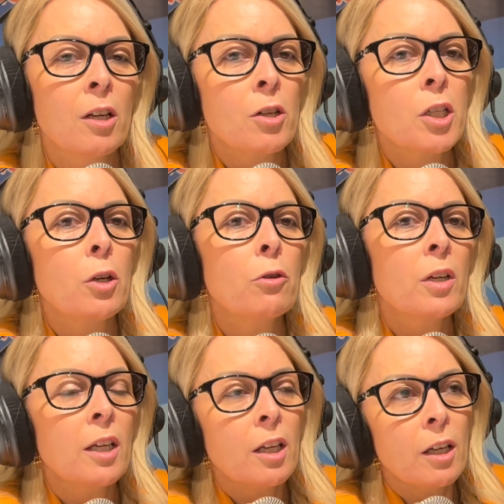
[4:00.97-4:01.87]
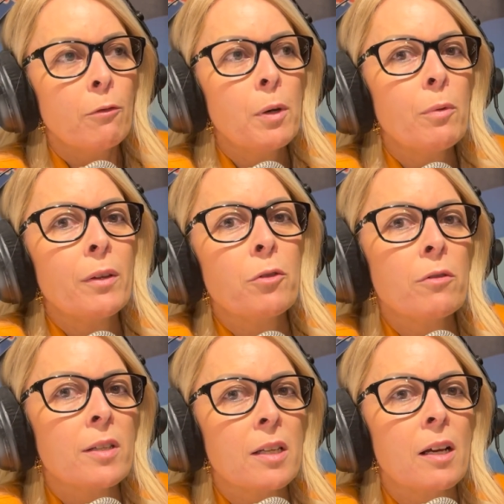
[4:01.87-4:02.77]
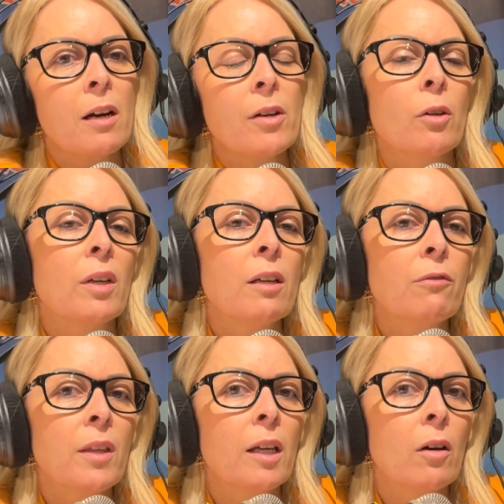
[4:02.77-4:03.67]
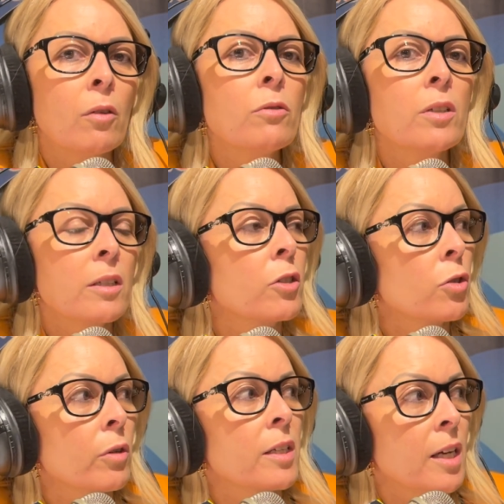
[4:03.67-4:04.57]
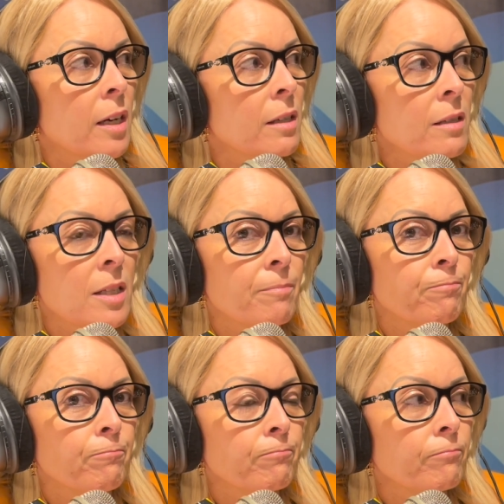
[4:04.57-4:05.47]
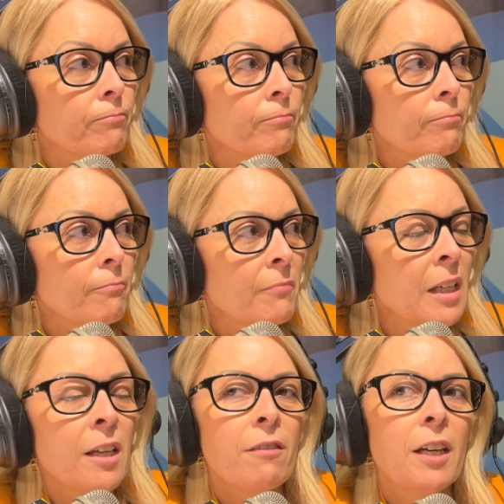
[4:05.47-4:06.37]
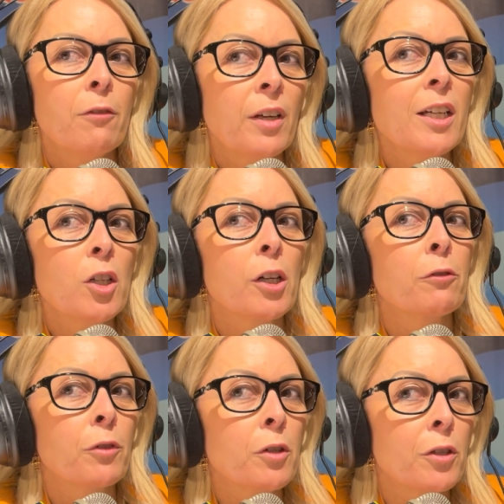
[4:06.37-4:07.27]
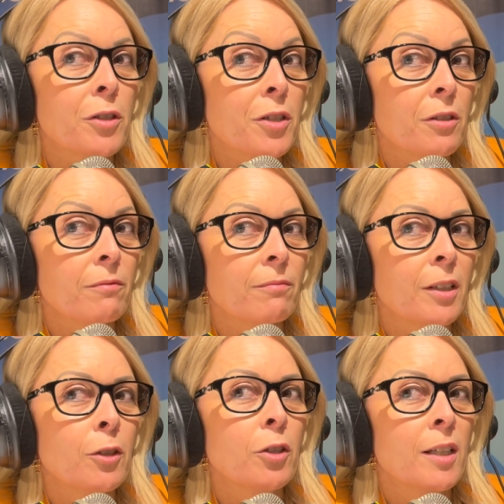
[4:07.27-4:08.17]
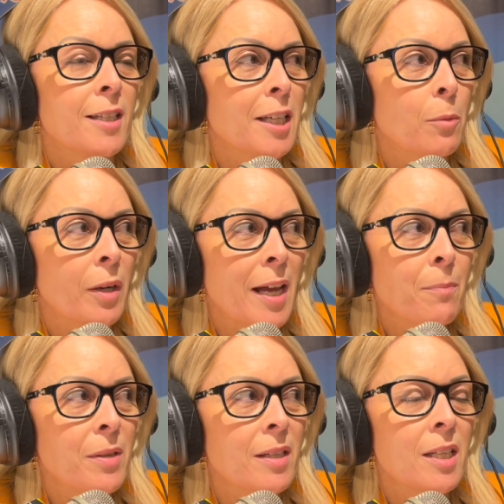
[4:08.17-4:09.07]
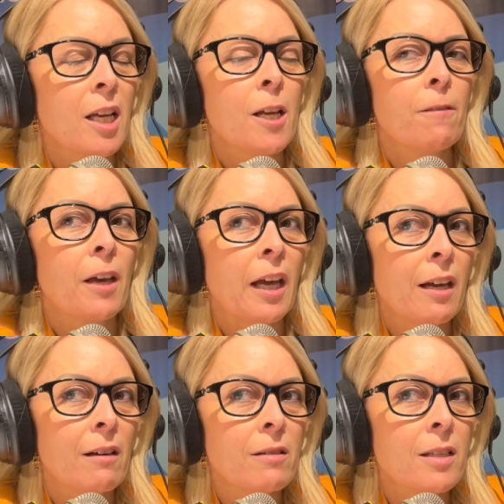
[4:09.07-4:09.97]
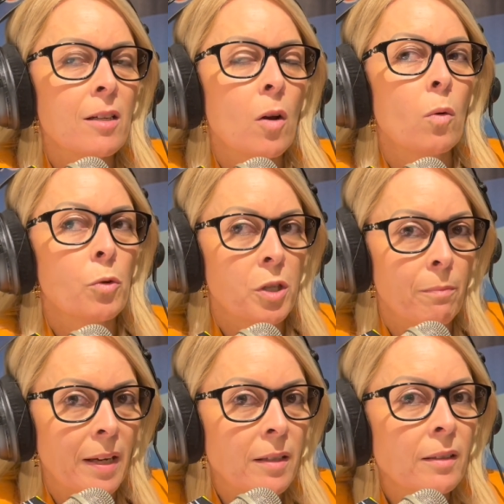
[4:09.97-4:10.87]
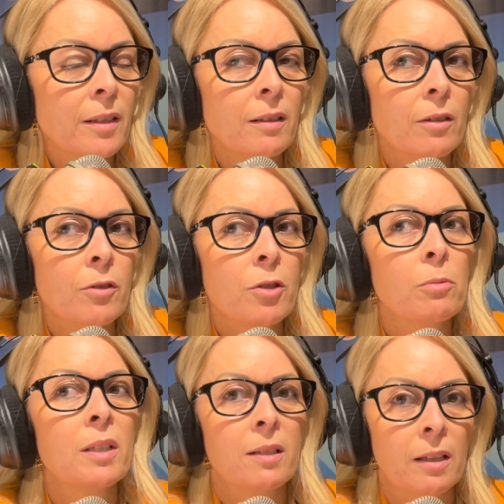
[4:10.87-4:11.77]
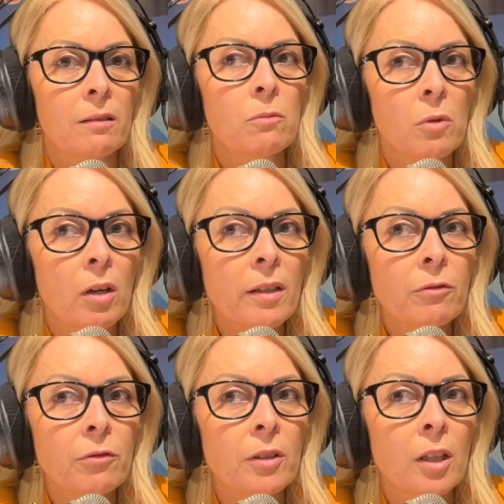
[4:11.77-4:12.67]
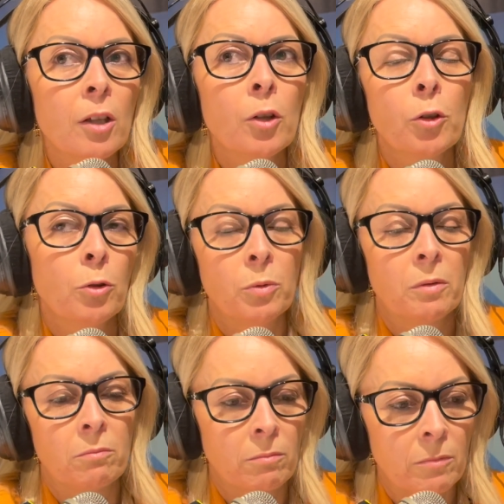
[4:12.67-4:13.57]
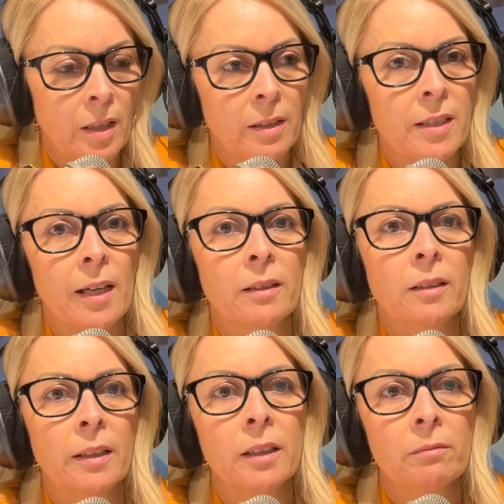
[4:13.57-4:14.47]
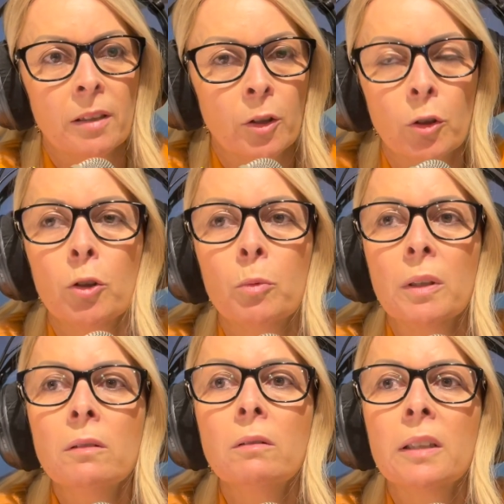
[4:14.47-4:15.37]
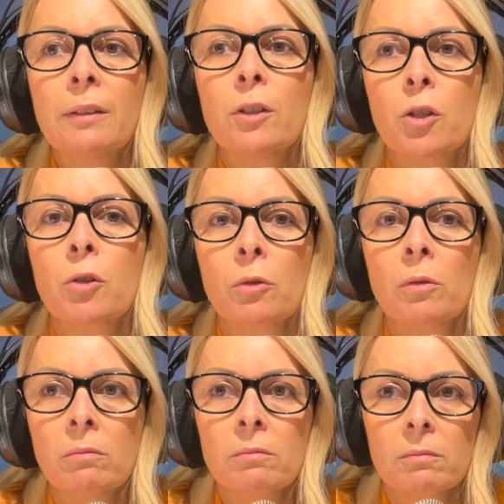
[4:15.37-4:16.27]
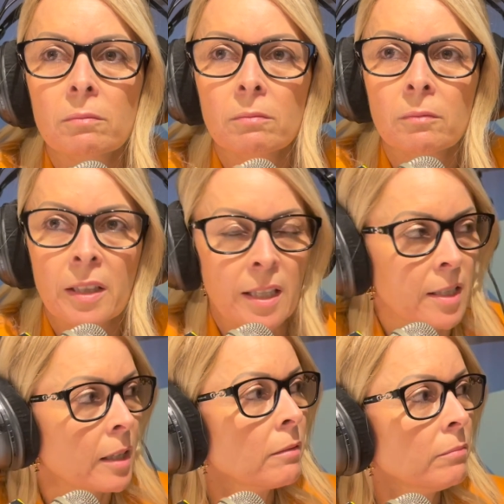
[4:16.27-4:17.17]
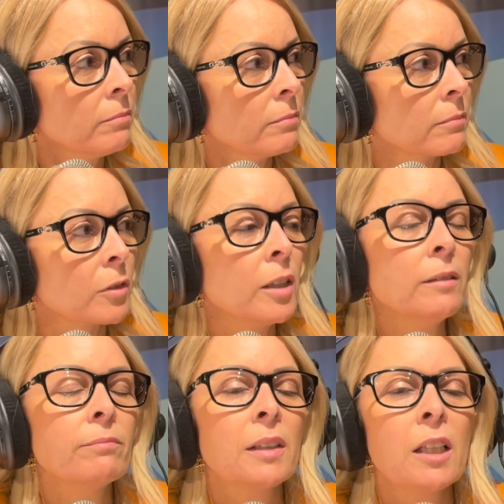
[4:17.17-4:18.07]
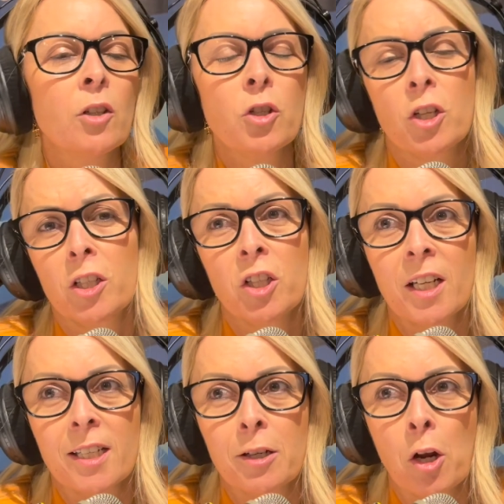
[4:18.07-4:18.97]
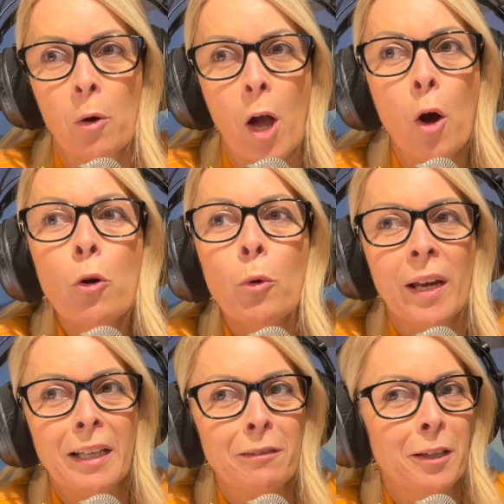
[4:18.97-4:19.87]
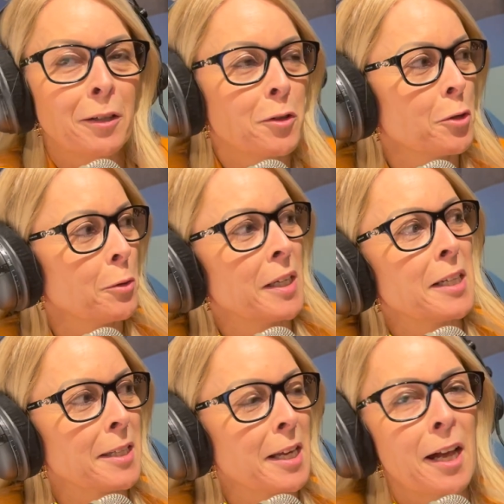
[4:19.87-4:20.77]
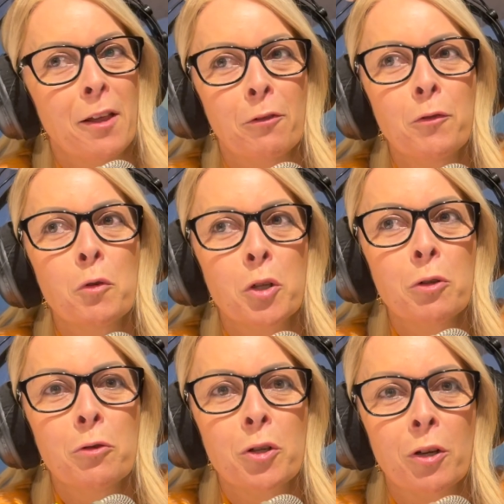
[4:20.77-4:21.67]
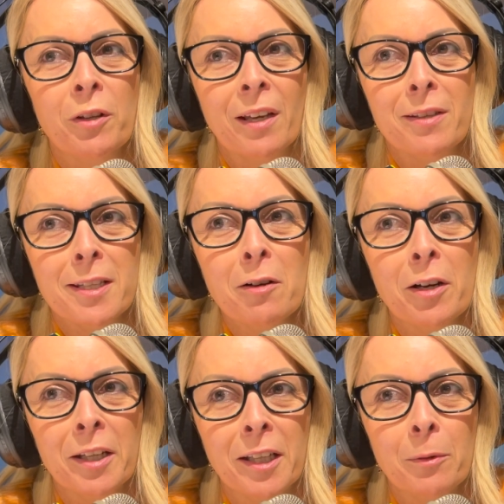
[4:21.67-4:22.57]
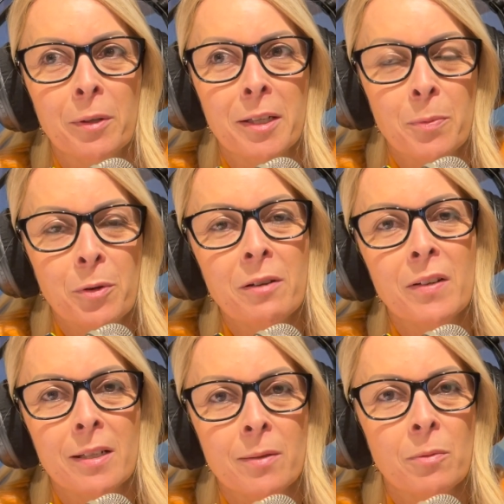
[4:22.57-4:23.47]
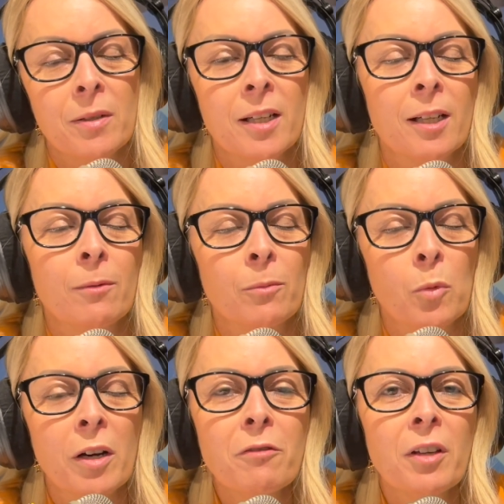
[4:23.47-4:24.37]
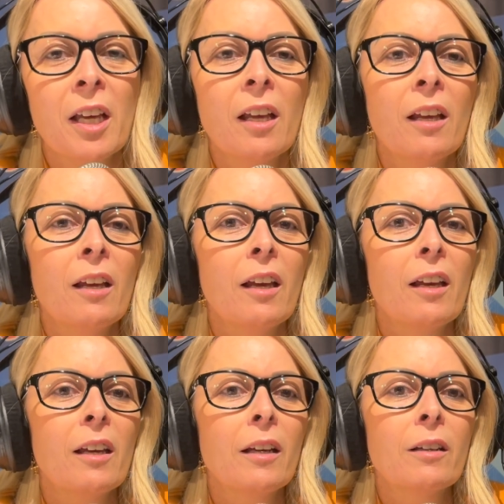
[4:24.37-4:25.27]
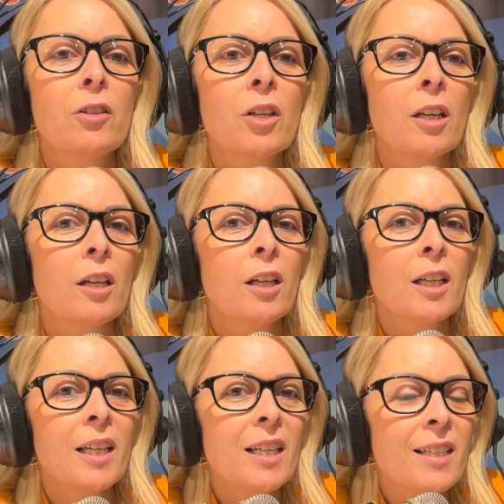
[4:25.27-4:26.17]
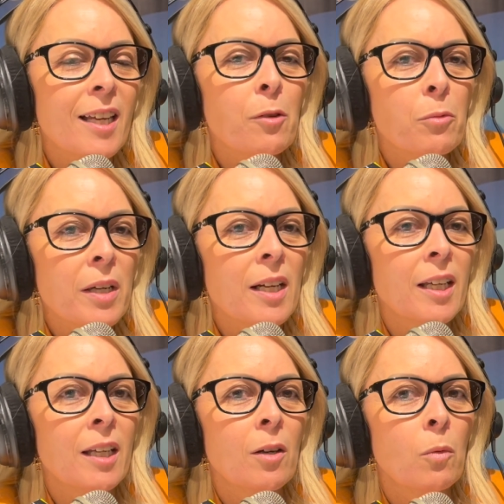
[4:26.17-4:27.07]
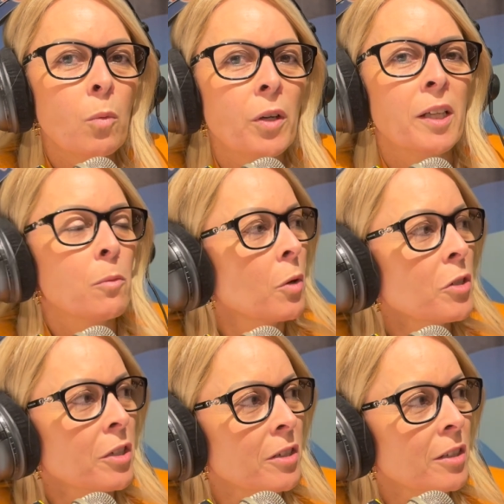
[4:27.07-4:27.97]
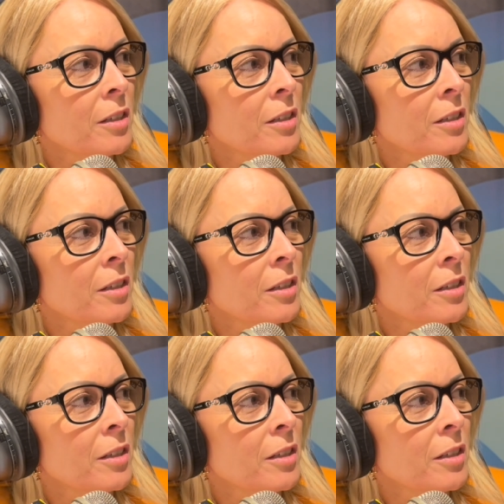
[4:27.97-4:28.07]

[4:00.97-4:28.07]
So if we run through the scenario, if they owned it as joint tenants, then if he died first, you can see what happens. Messy. The house automatically goes to his second wife, who would undoubtedly, in her will, give it to their son, right? Because she doesn't owe anything to his other 4 children on the other side here with his previous wife. And is that really what he wanted?